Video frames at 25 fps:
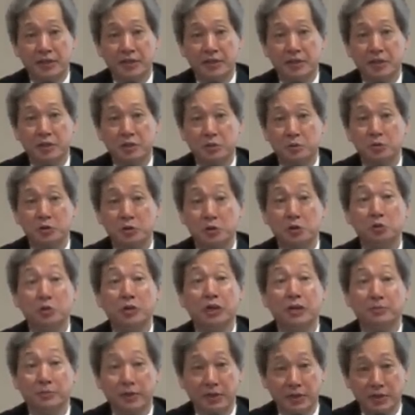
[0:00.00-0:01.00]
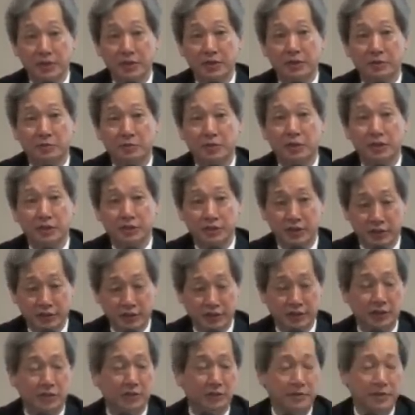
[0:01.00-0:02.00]
And uh, this will shoot up the prices.
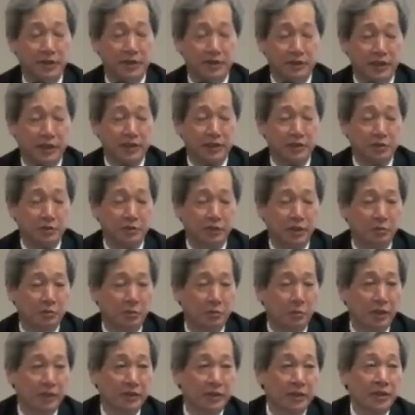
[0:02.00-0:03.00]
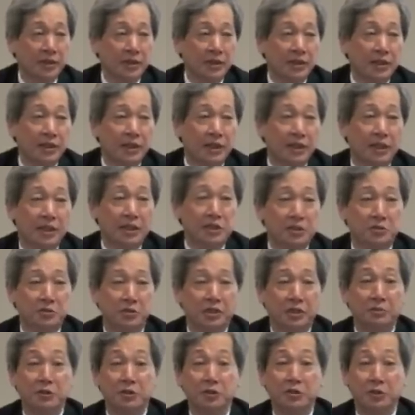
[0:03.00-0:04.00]
Um, that's answer number one.
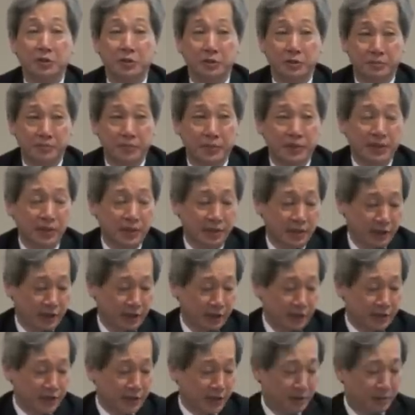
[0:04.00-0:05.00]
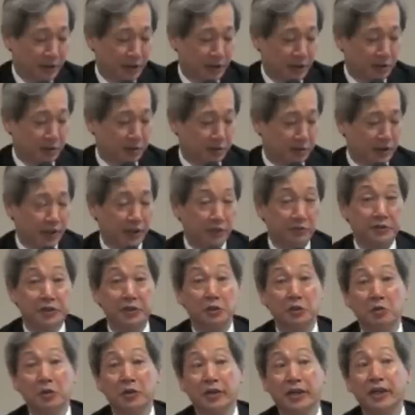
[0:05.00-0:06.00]
Answer number two is about uh,
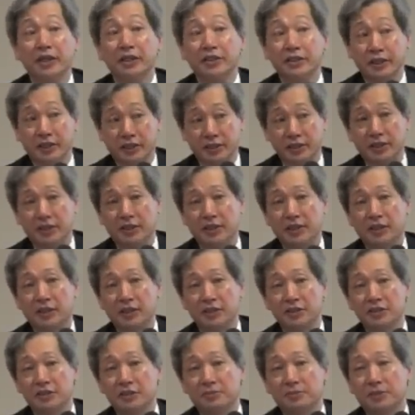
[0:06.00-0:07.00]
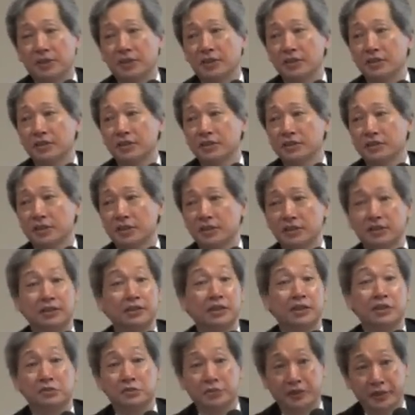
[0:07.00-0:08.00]
relocating
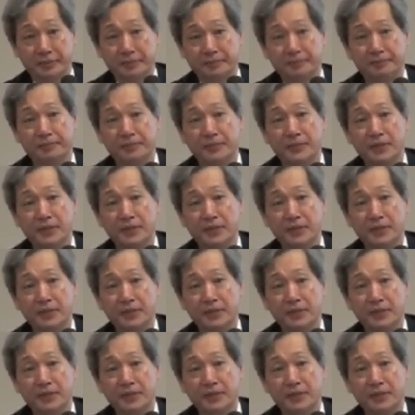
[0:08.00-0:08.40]
Japan's industry.